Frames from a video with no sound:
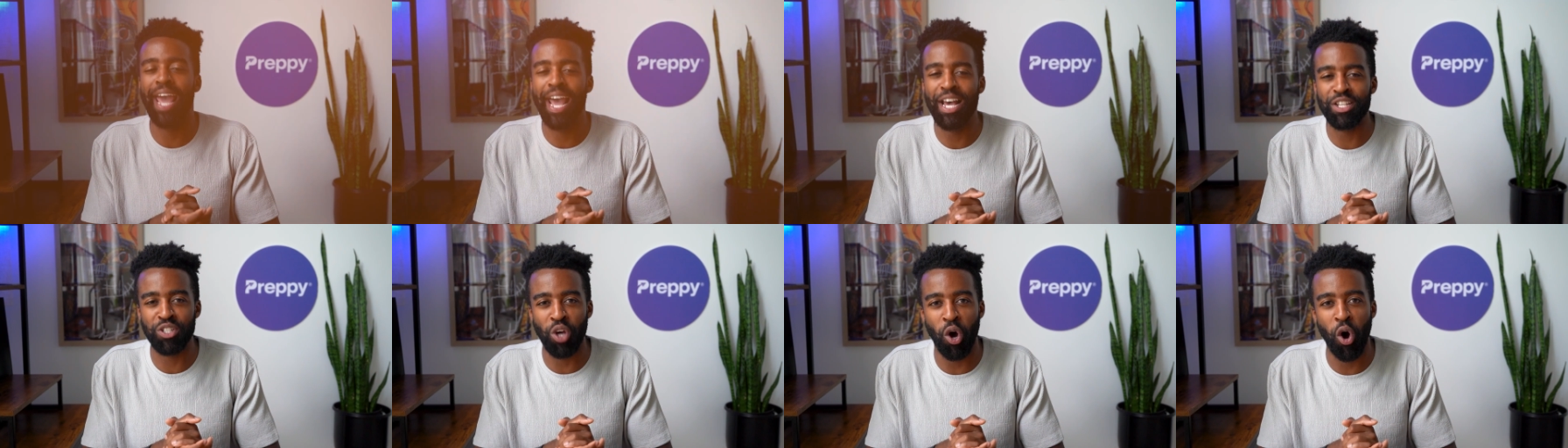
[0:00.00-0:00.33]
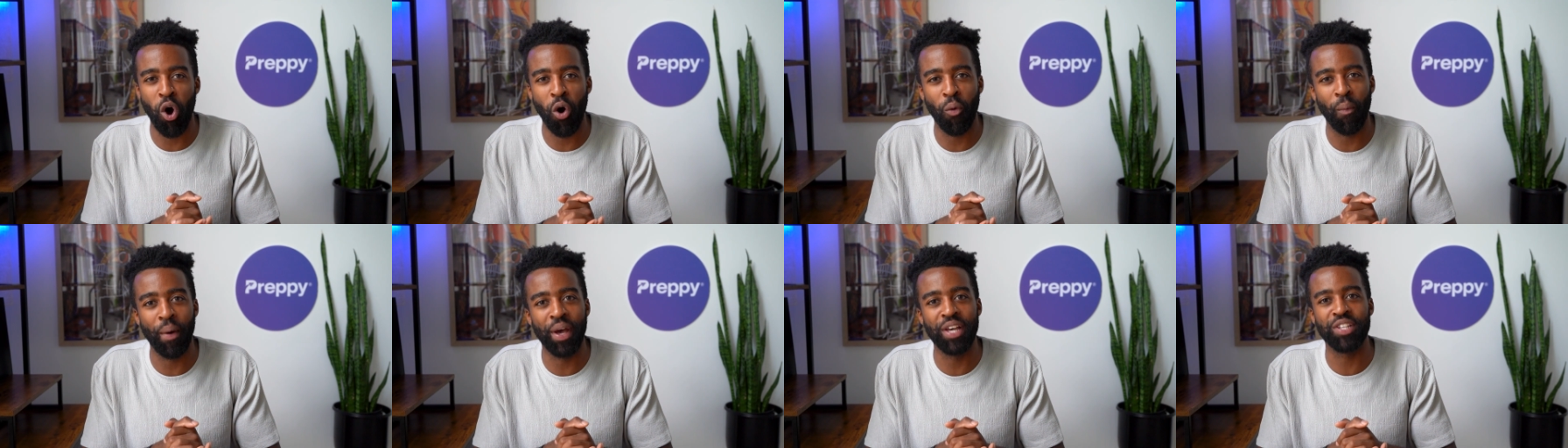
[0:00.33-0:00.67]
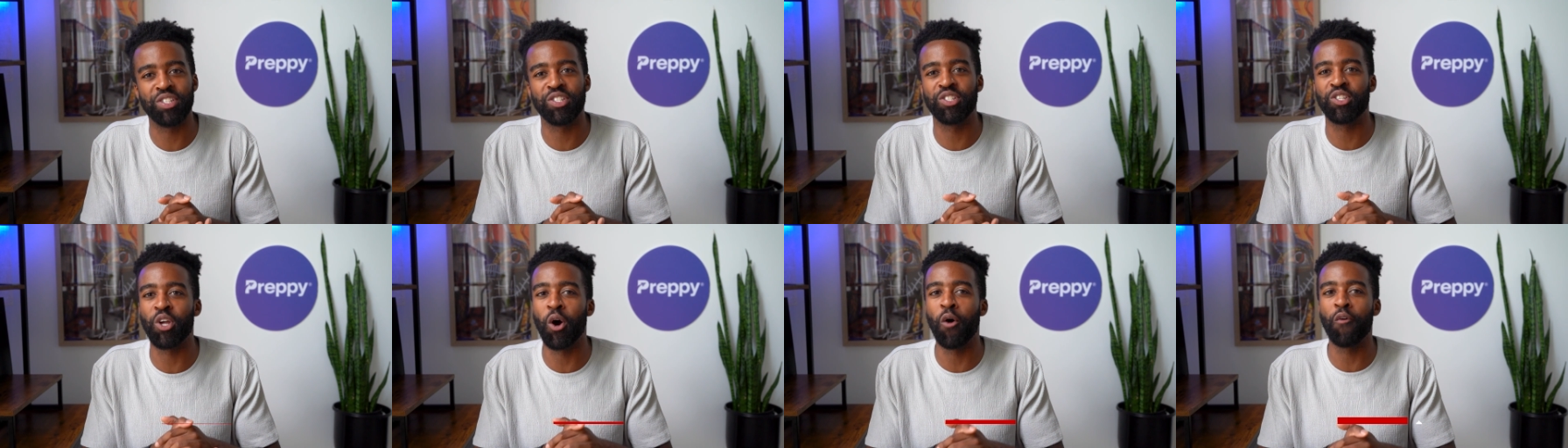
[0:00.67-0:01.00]
as
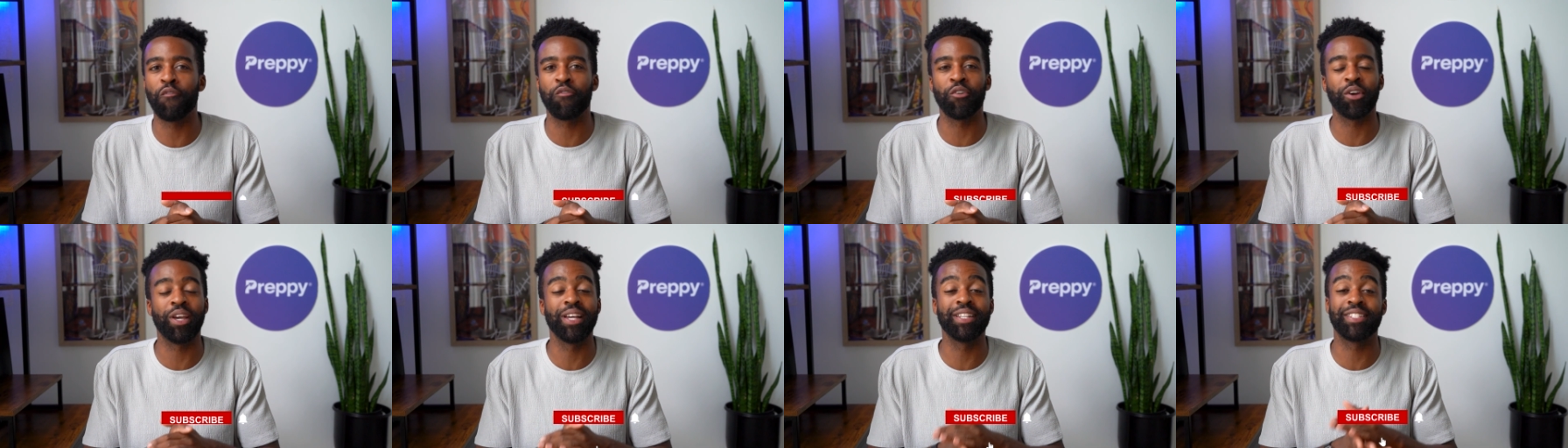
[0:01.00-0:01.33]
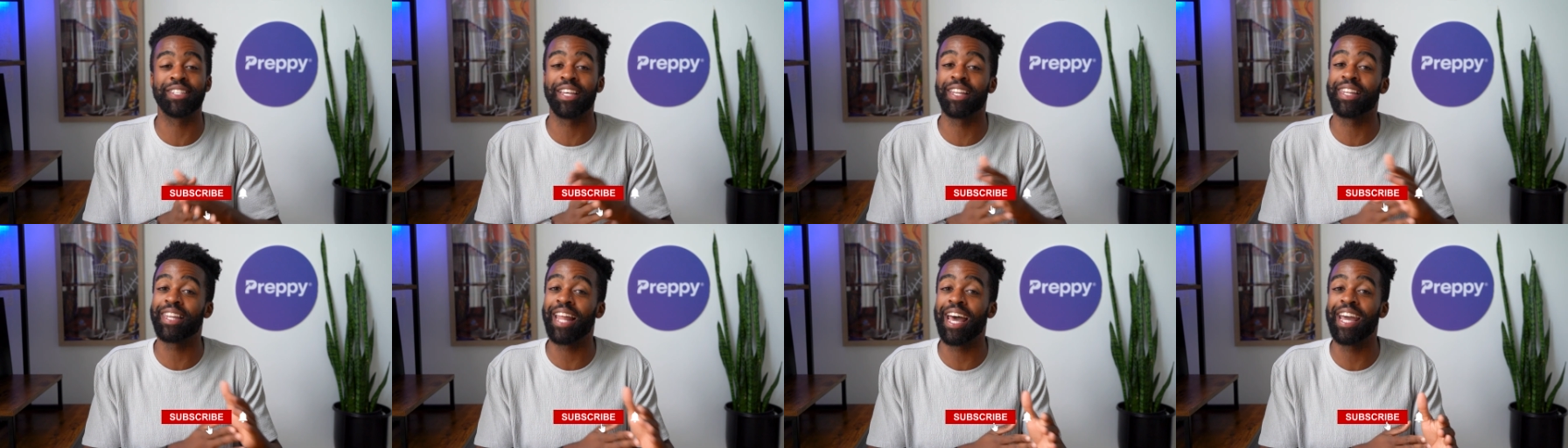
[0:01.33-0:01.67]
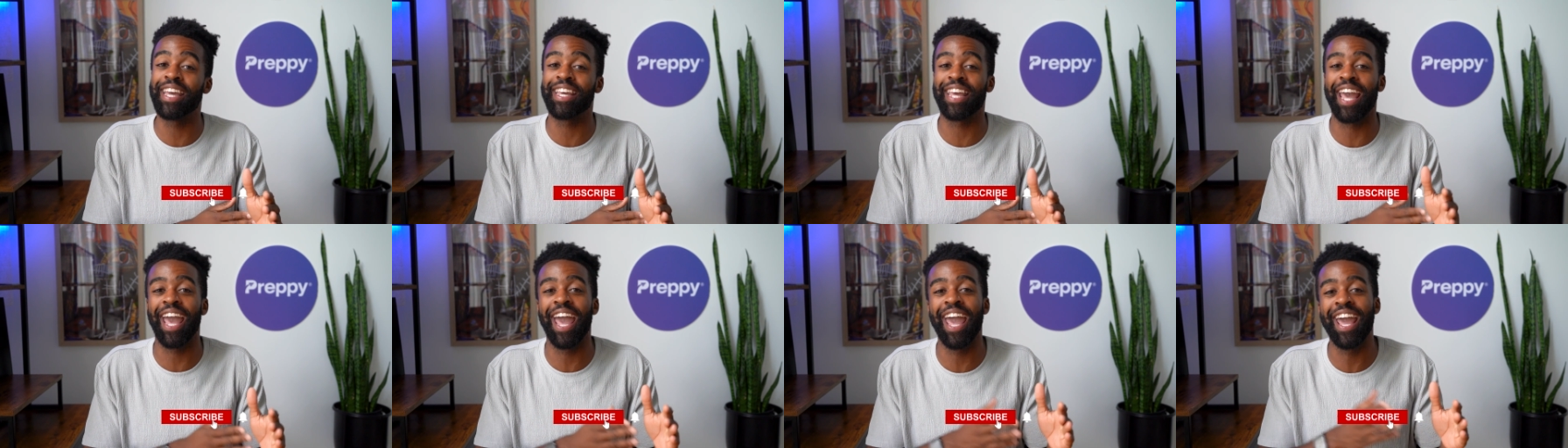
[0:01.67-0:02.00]
always, don't forget to
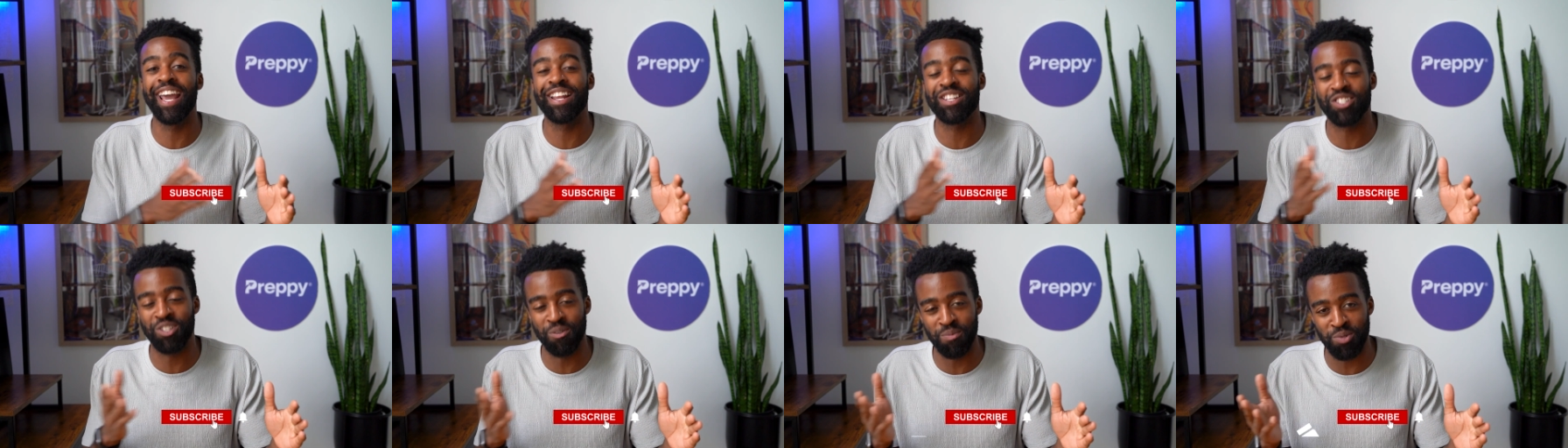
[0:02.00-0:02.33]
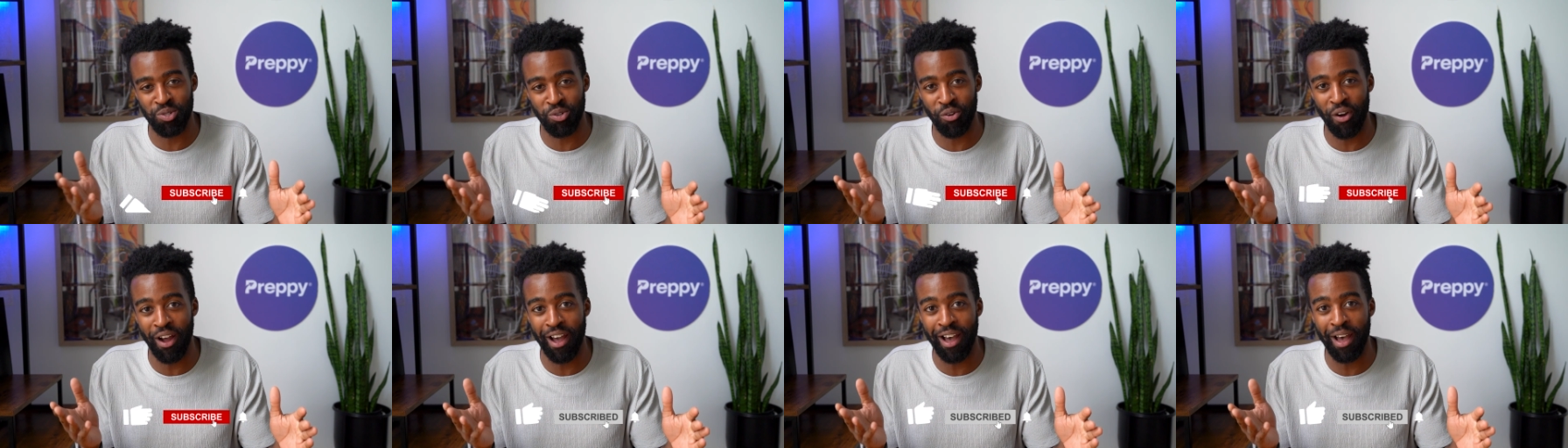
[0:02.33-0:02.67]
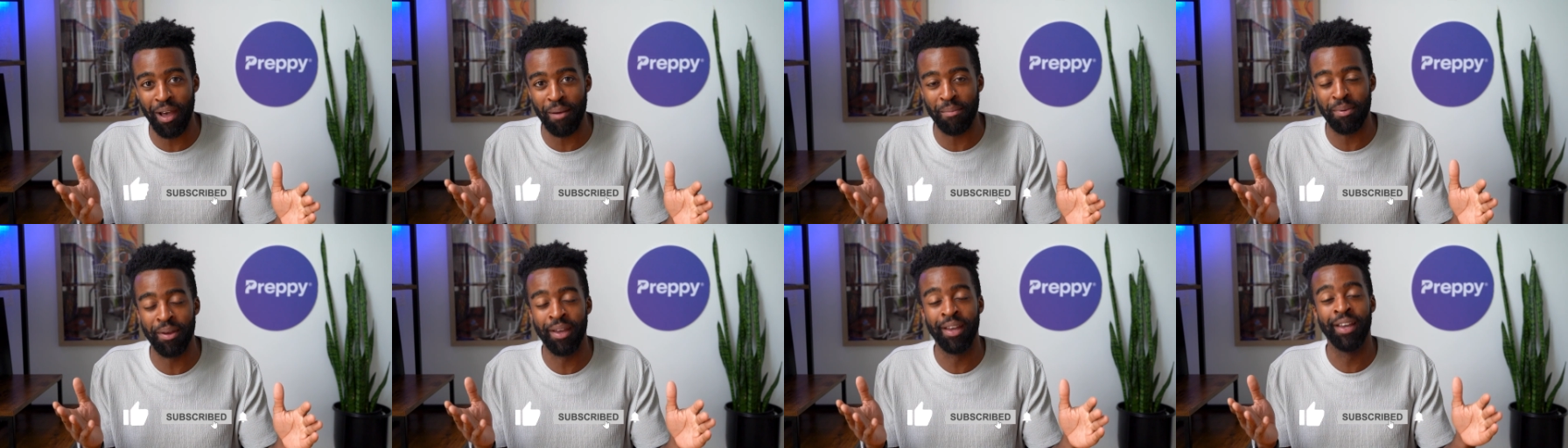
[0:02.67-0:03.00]
like and
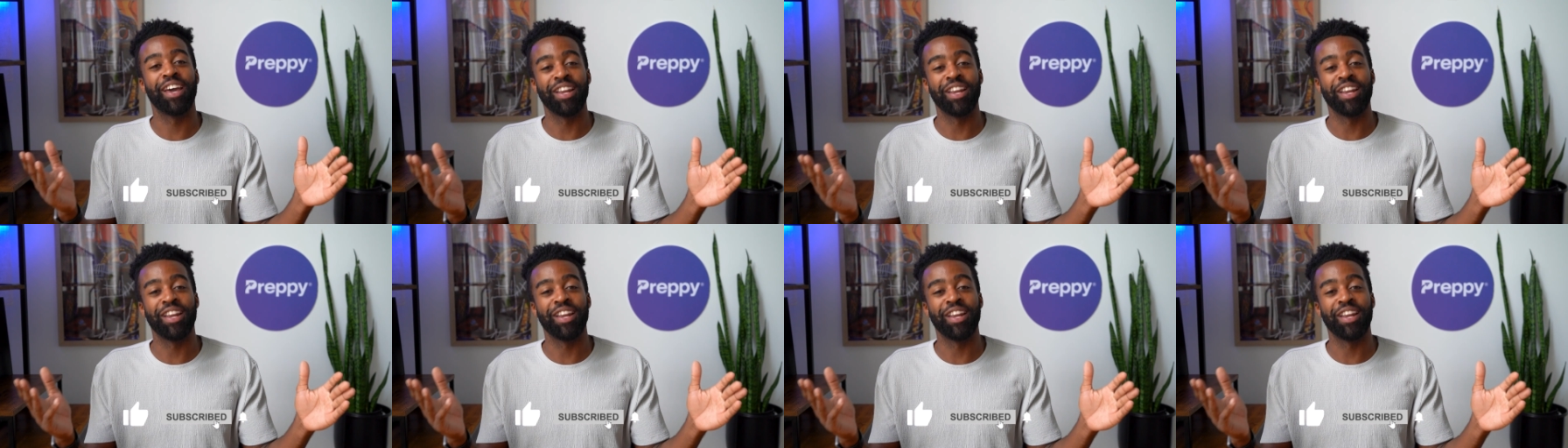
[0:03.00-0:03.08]
subscribe.